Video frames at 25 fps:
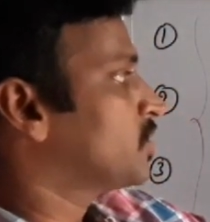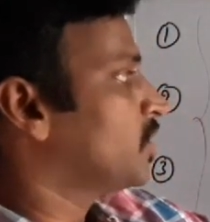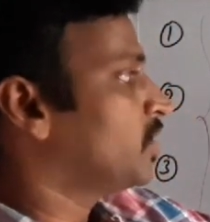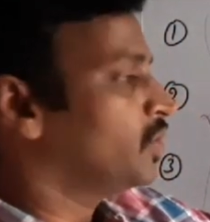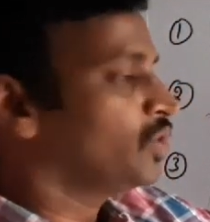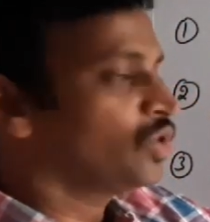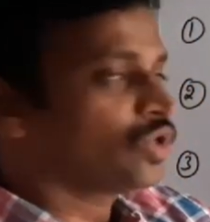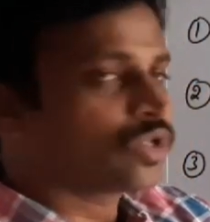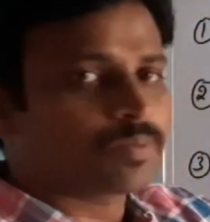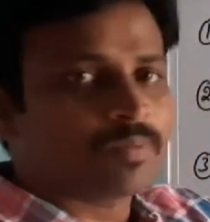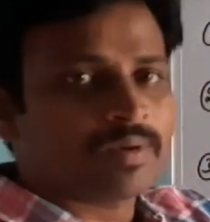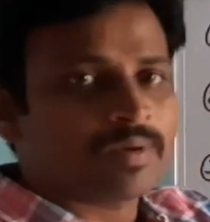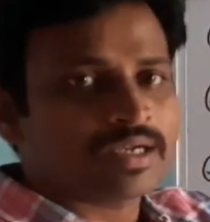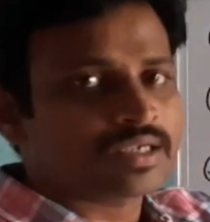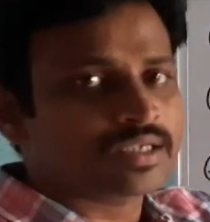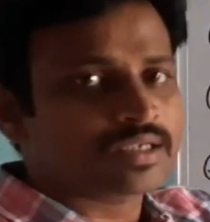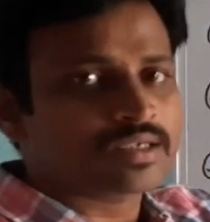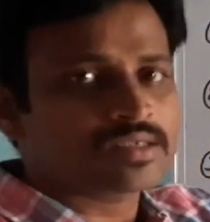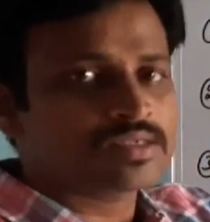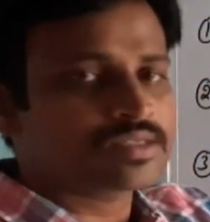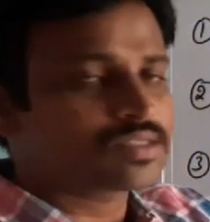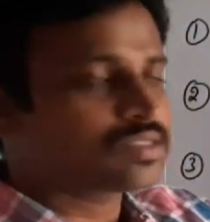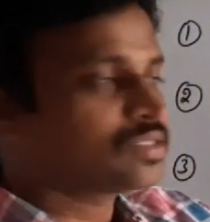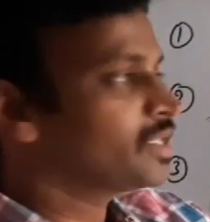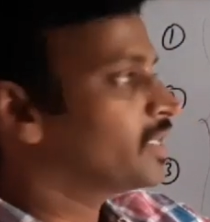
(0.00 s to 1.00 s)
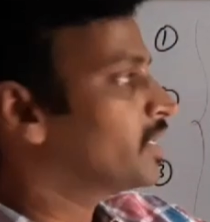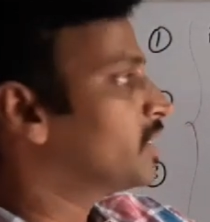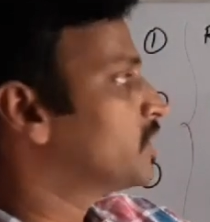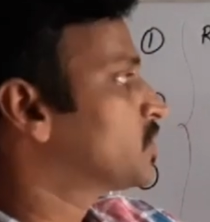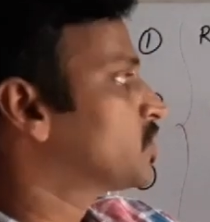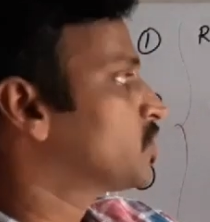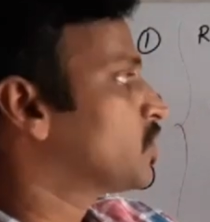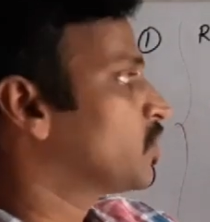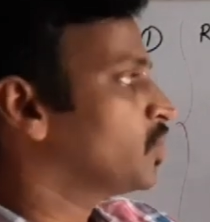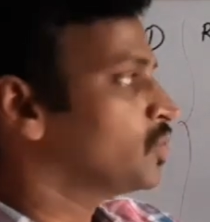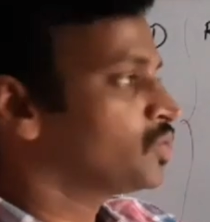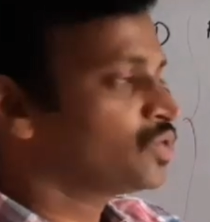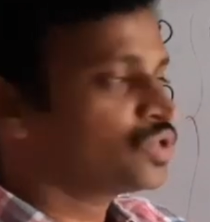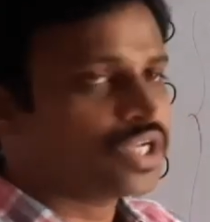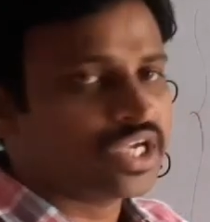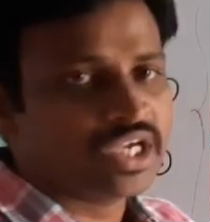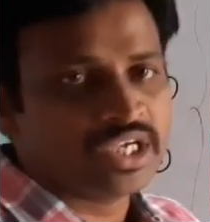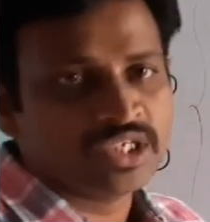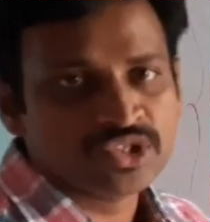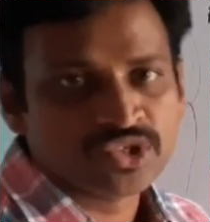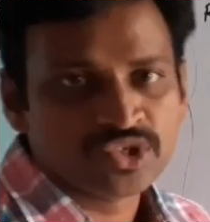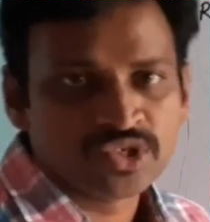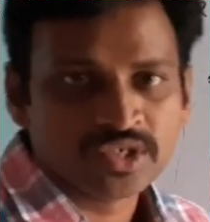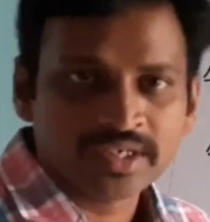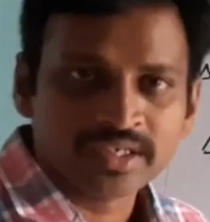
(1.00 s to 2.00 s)
solute particles, there is no
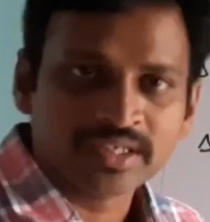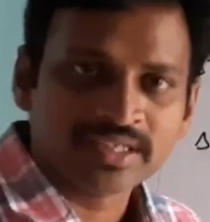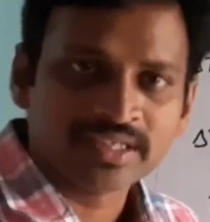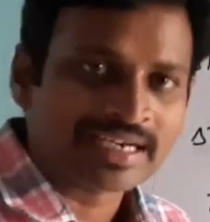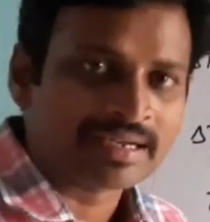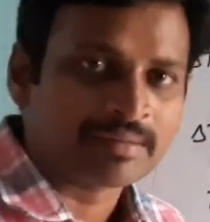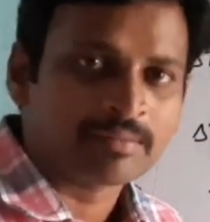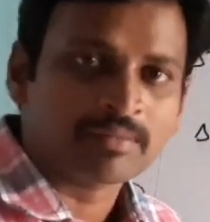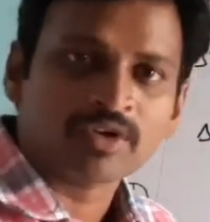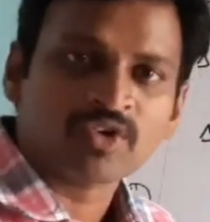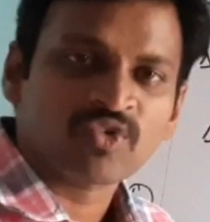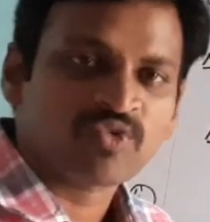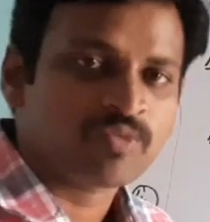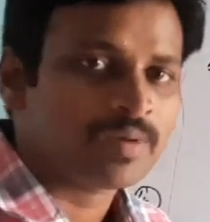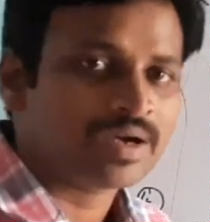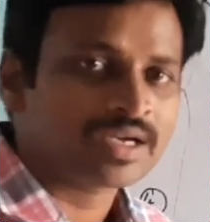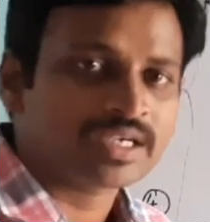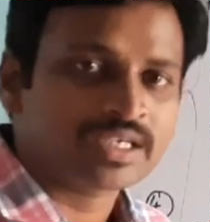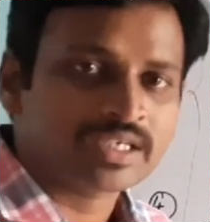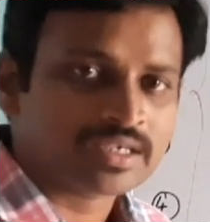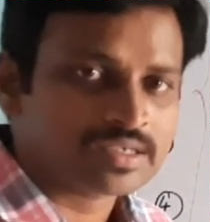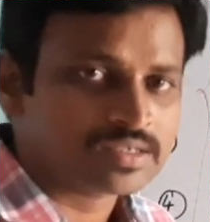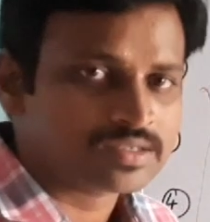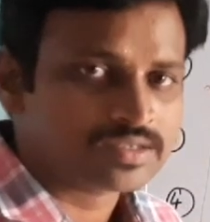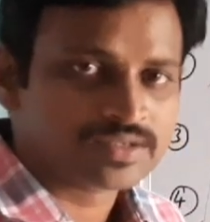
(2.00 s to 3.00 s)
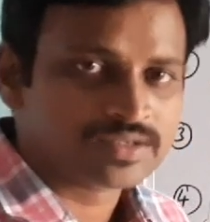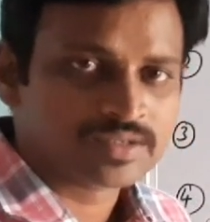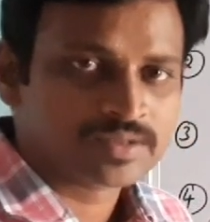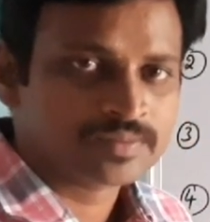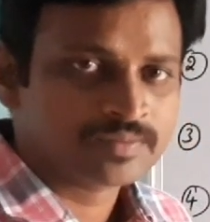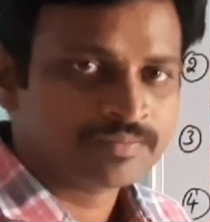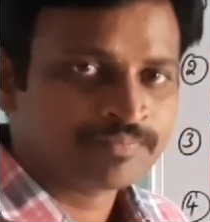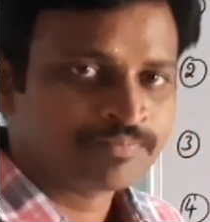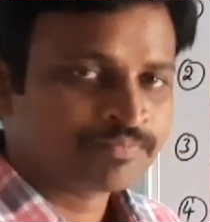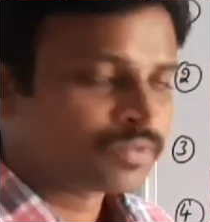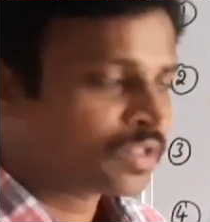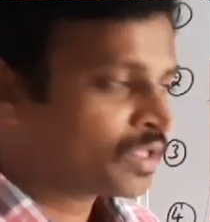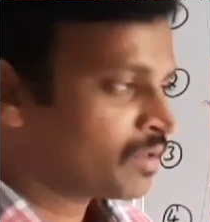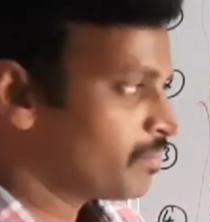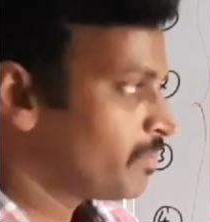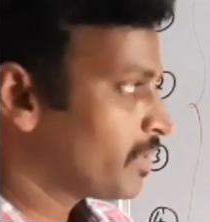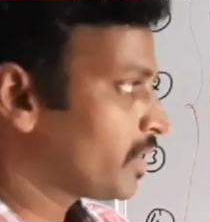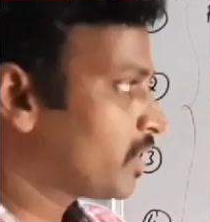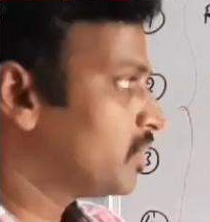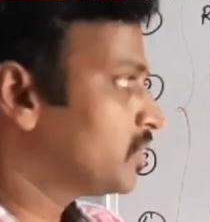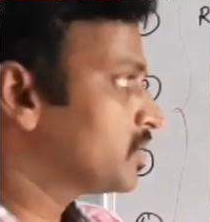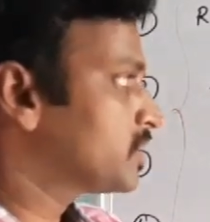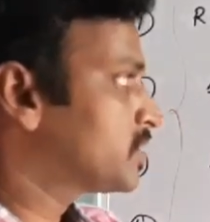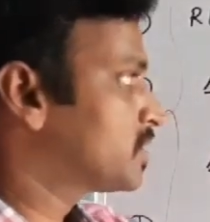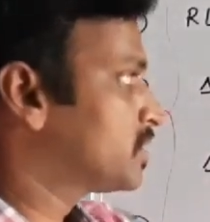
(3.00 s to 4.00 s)
change in the number of particles
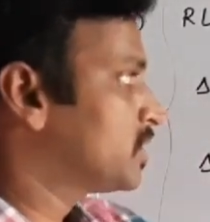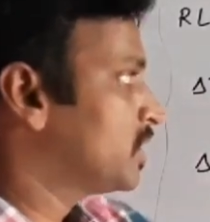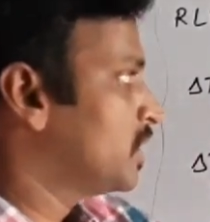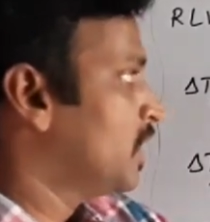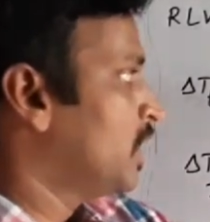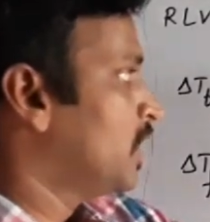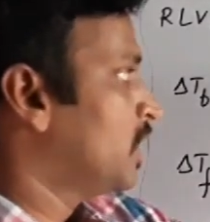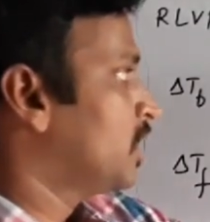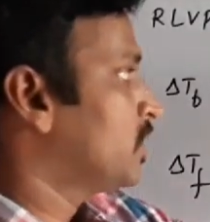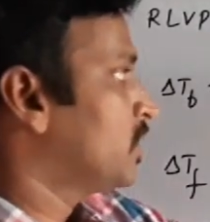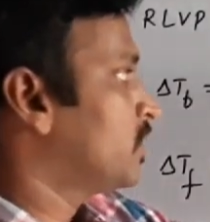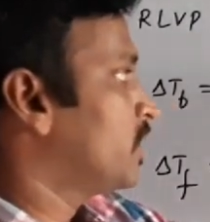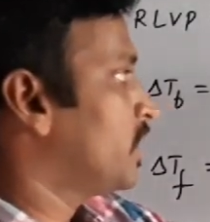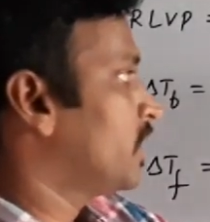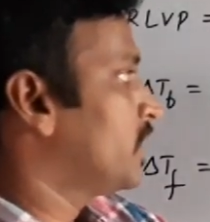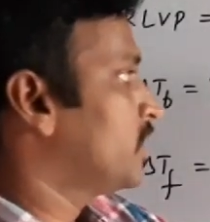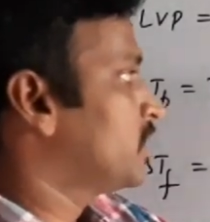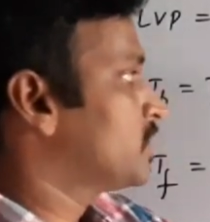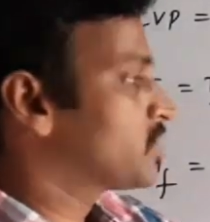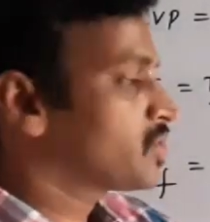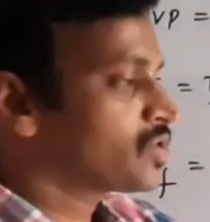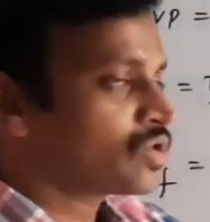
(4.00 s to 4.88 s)
because there